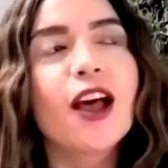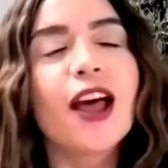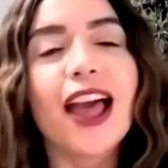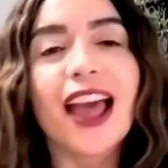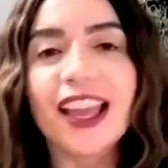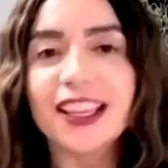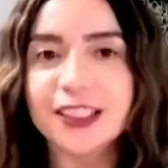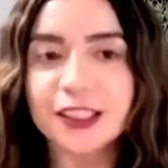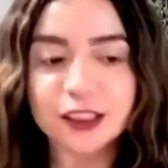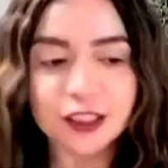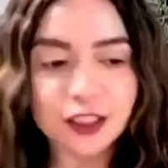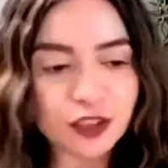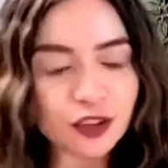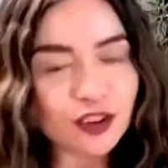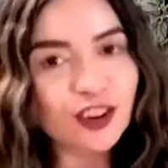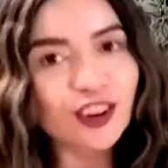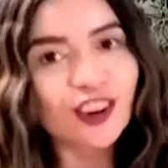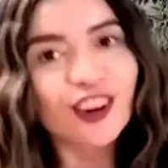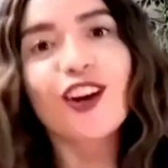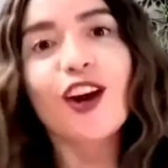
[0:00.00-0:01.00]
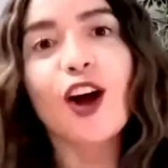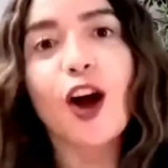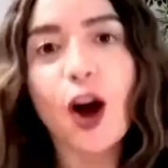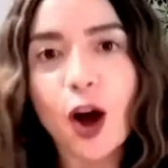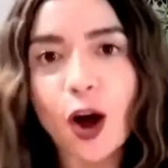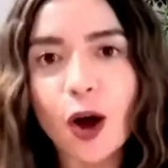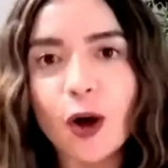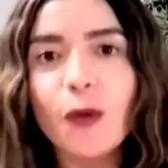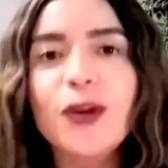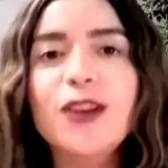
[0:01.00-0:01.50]
as a little girl,
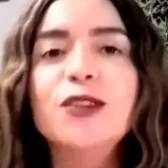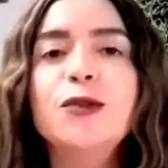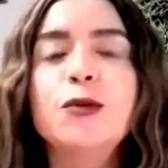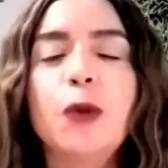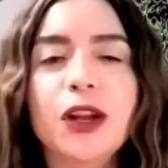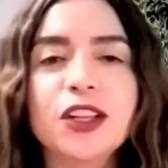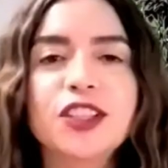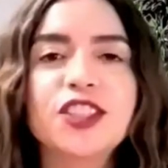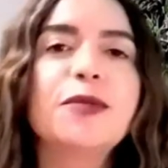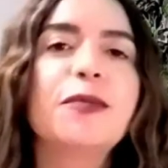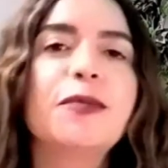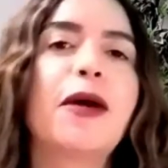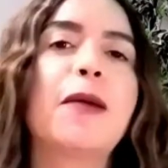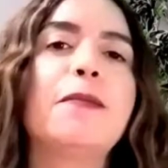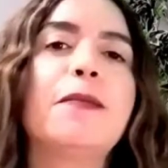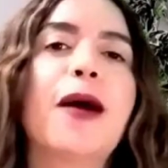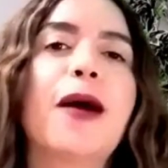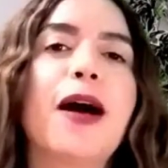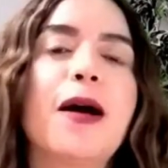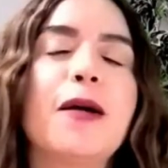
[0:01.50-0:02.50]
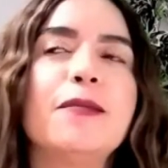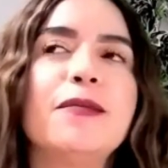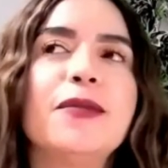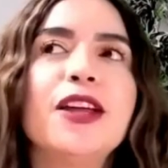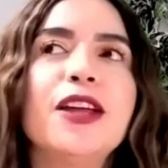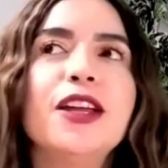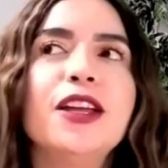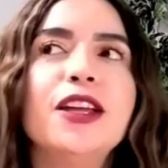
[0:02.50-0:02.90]
always watching my mom